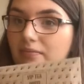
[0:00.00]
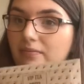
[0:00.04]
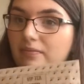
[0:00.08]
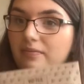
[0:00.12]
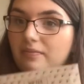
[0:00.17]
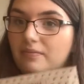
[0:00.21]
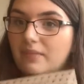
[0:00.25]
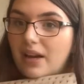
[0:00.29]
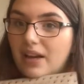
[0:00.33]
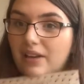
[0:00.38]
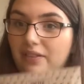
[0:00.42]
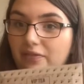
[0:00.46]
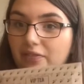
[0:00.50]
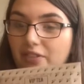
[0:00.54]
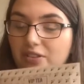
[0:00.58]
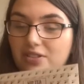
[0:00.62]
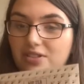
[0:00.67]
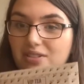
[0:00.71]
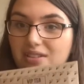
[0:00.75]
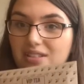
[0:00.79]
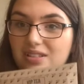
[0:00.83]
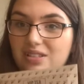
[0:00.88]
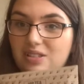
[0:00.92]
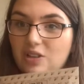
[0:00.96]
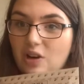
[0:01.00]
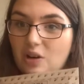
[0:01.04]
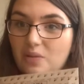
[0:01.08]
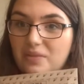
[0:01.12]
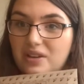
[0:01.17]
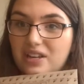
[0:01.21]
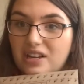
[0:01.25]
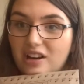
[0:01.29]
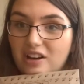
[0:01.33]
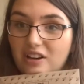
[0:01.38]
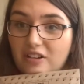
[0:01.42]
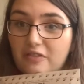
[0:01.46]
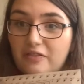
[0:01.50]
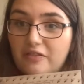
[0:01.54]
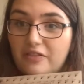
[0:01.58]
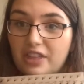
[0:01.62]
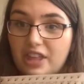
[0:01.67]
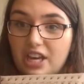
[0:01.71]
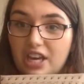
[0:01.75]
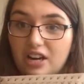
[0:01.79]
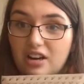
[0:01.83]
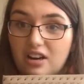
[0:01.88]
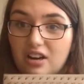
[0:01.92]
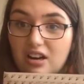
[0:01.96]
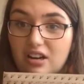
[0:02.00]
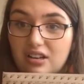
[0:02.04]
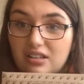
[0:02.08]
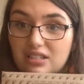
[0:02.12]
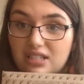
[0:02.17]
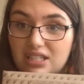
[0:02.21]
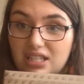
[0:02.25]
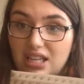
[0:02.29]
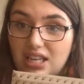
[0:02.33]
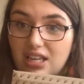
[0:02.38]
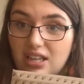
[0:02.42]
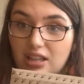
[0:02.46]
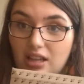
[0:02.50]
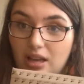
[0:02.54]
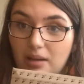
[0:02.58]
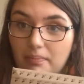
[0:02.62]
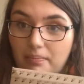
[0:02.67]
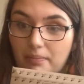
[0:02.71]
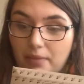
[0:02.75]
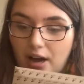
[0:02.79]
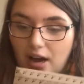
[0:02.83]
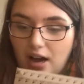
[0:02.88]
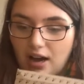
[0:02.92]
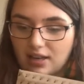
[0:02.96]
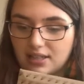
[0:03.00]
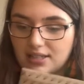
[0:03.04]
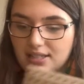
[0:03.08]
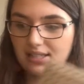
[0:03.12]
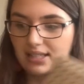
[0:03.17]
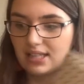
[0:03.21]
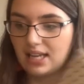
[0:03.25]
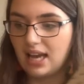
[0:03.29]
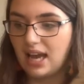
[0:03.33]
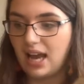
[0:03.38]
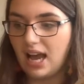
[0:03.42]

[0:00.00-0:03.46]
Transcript: my first installment of their tea club box.